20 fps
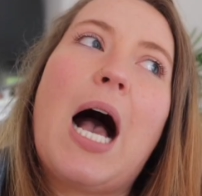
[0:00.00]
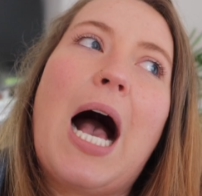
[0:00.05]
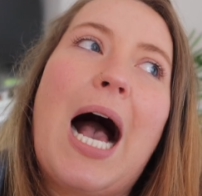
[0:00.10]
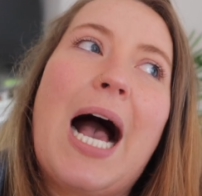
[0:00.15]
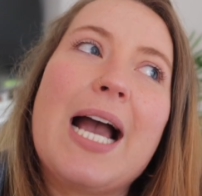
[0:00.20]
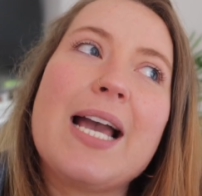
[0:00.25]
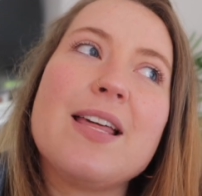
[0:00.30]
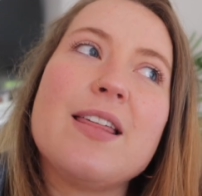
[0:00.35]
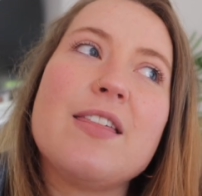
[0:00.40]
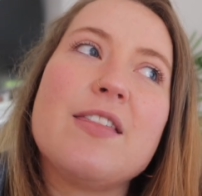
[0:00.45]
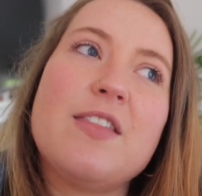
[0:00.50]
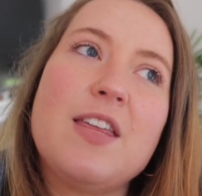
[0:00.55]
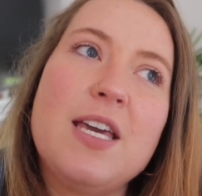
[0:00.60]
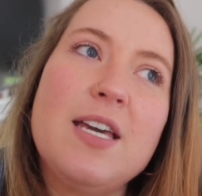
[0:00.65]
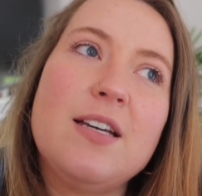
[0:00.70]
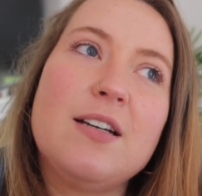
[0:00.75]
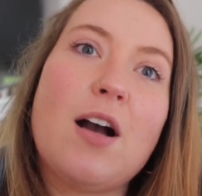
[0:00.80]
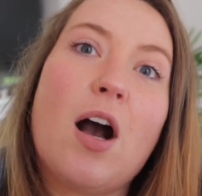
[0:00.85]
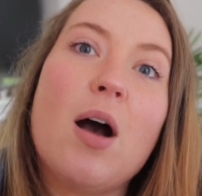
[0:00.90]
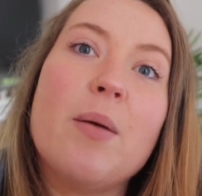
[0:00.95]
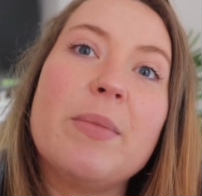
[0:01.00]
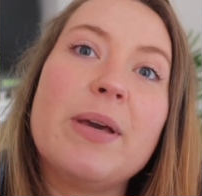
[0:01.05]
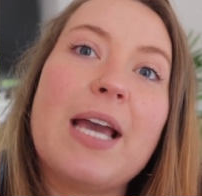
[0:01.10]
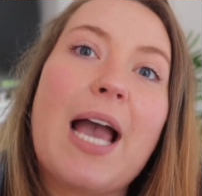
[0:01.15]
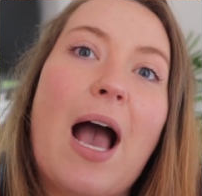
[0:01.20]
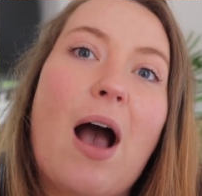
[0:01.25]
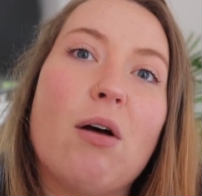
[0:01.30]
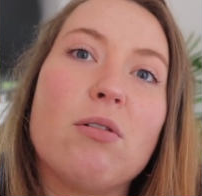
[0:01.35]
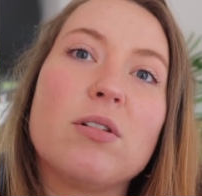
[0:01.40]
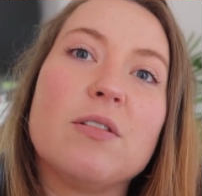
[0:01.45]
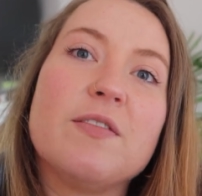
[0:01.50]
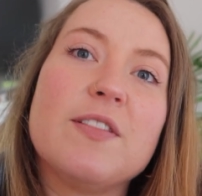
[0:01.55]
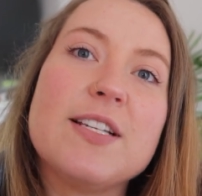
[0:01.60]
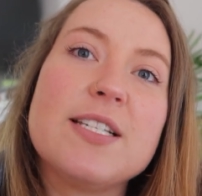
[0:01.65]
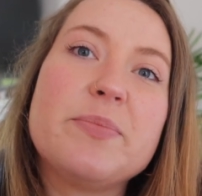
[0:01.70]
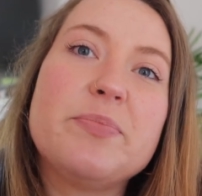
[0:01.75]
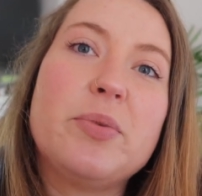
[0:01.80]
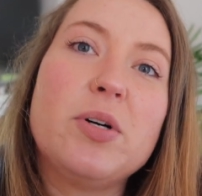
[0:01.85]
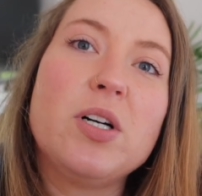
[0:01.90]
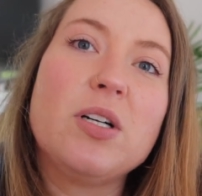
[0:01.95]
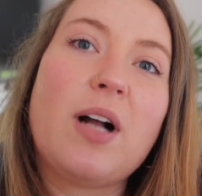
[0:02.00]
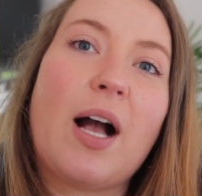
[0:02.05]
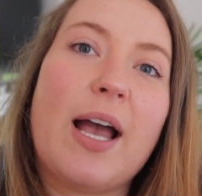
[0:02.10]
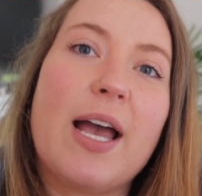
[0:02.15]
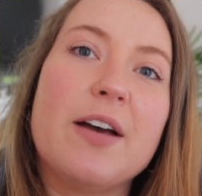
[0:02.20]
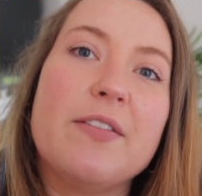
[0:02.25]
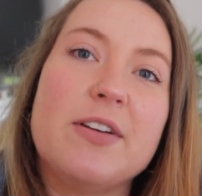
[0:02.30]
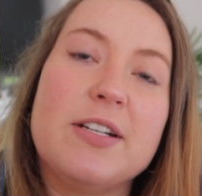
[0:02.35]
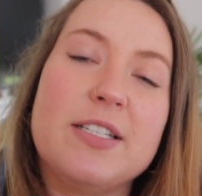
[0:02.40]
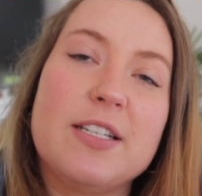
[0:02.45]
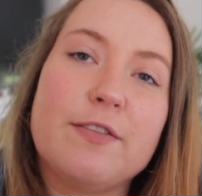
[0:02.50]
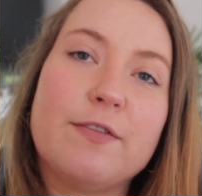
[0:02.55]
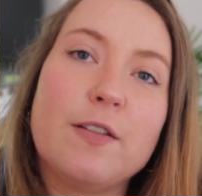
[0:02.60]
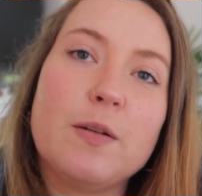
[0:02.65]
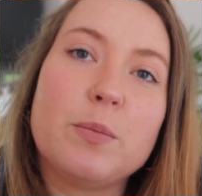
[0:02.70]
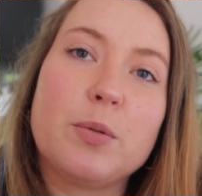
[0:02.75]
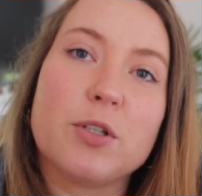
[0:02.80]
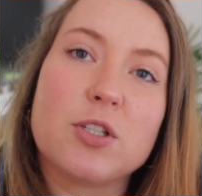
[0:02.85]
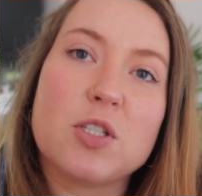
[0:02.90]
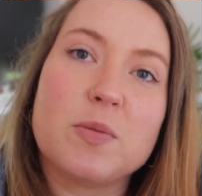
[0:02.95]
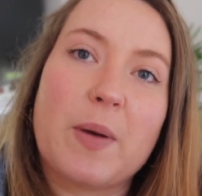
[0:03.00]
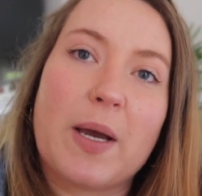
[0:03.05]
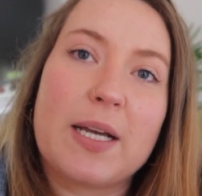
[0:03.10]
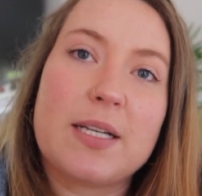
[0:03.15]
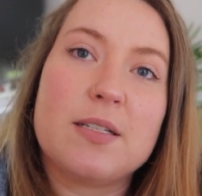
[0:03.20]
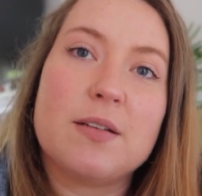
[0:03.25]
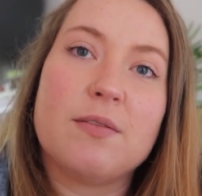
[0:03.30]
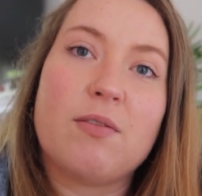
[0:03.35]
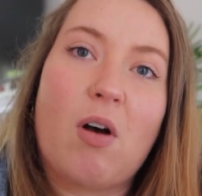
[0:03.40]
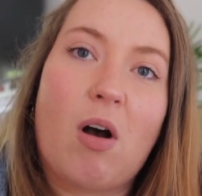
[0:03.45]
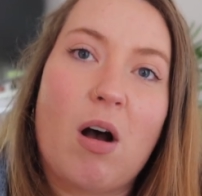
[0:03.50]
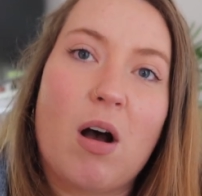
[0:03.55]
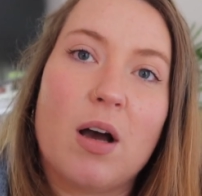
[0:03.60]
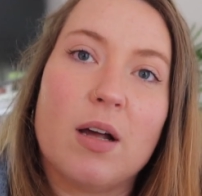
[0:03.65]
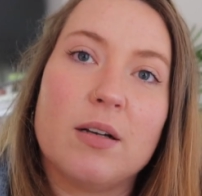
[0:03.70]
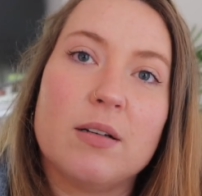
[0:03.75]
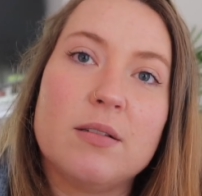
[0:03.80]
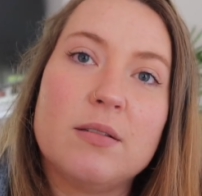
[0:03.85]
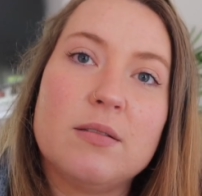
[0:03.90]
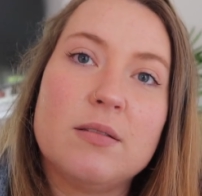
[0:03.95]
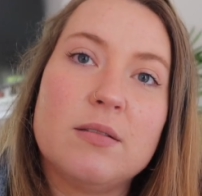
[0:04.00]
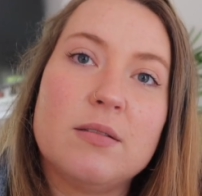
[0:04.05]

I think coming out of this book, I have a different perspective on